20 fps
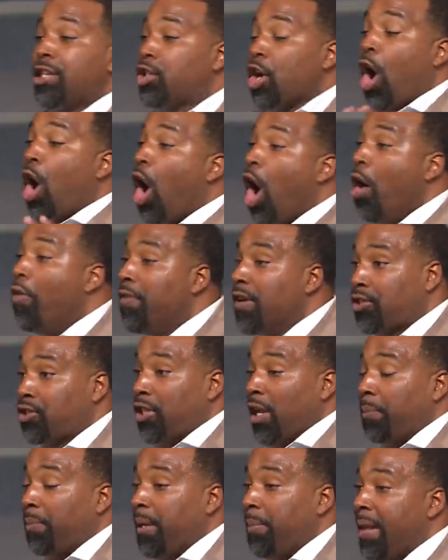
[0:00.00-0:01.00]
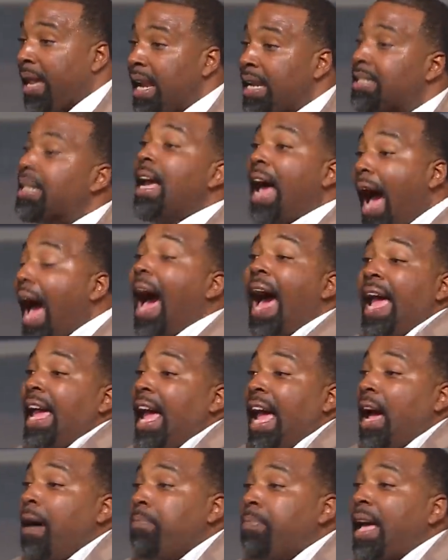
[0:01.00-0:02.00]
Jehovah simply means I
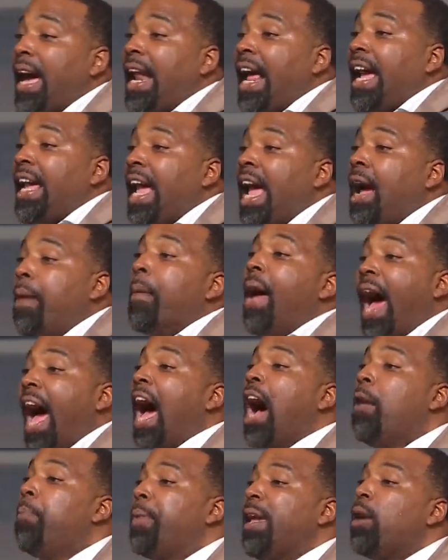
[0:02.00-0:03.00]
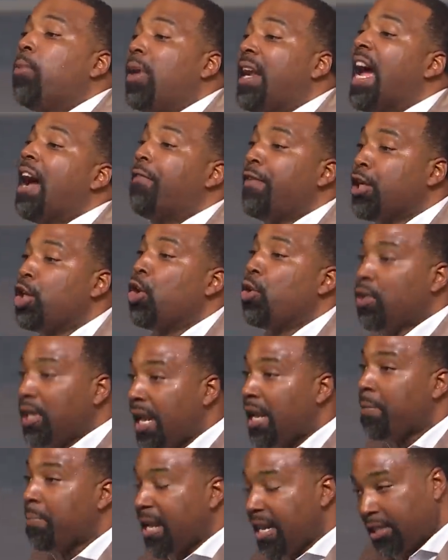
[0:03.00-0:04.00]
am that I am. I'll be whatever you
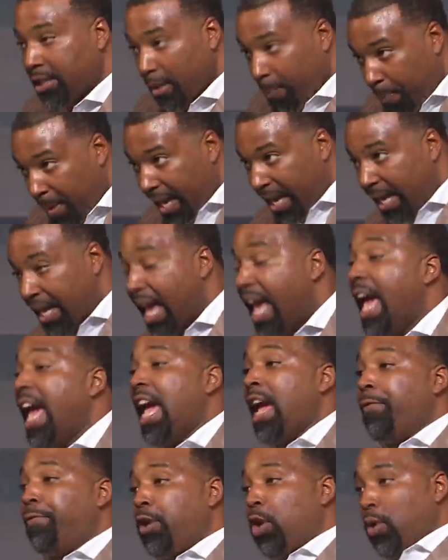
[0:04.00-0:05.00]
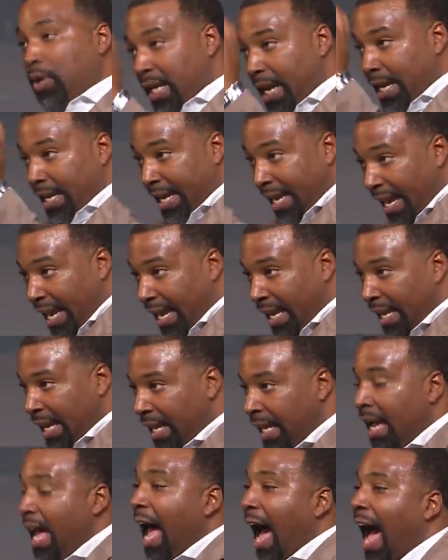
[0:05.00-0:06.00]
need me to be. If you need
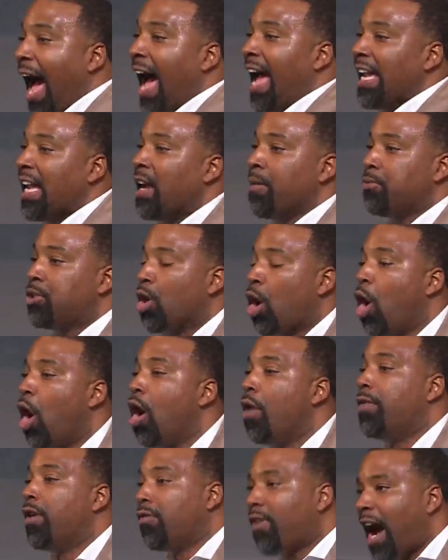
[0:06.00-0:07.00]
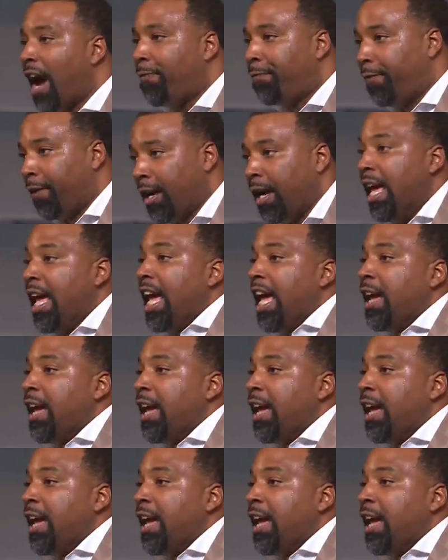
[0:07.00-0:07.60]
healing, I am Jehovah Rapha.